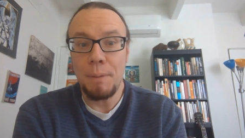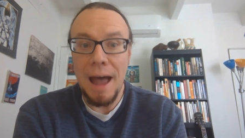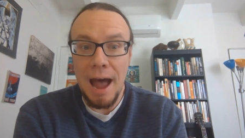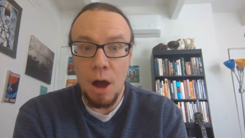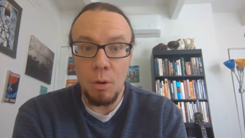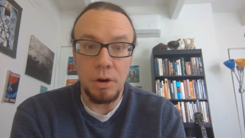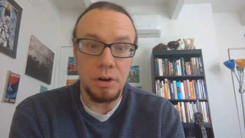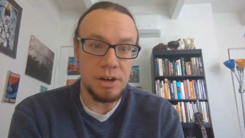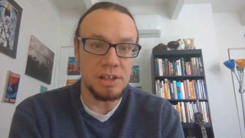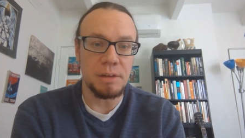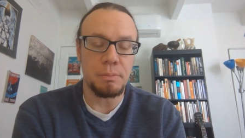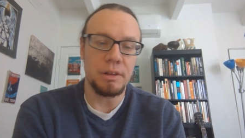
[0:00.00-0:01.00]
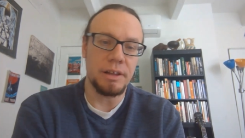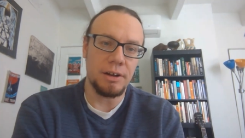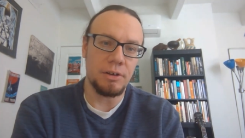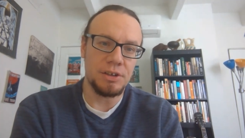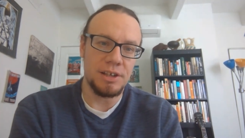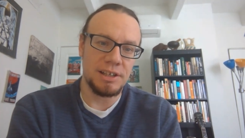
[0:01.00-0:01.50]
power does the
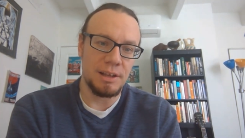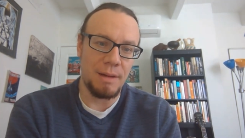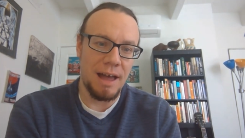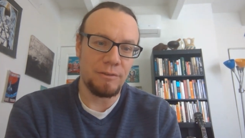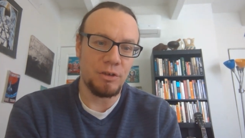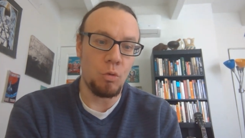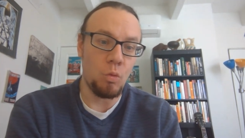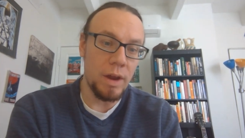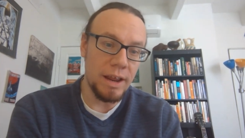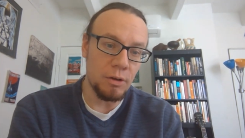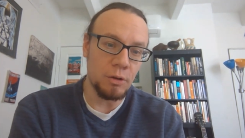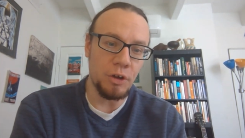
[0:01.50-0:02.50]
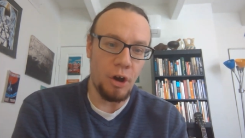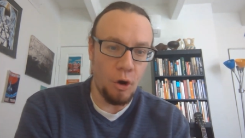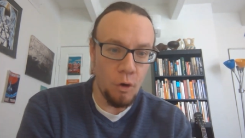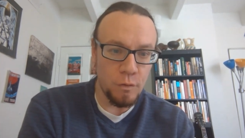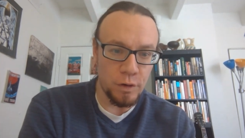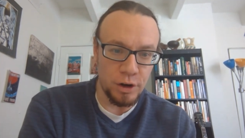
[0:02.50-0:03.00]
political system have to wield
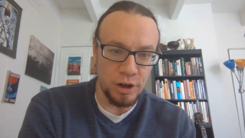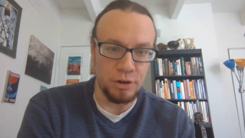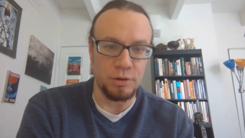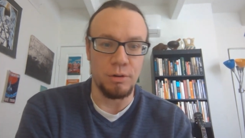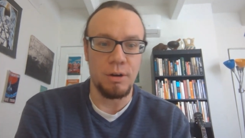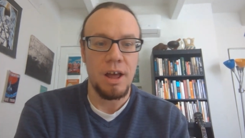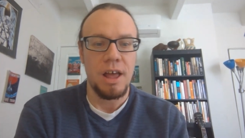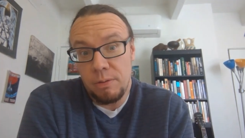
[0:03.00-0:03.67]
over you?